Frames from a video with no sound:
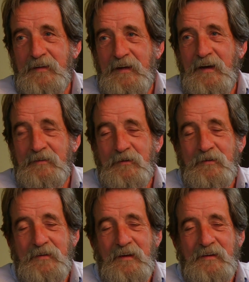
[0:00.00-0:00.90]
They actually
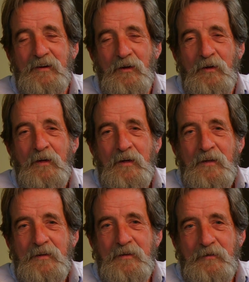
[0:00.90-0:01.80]
say, you know,
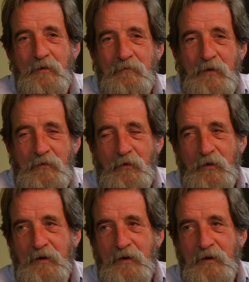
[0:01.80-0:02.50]
these are people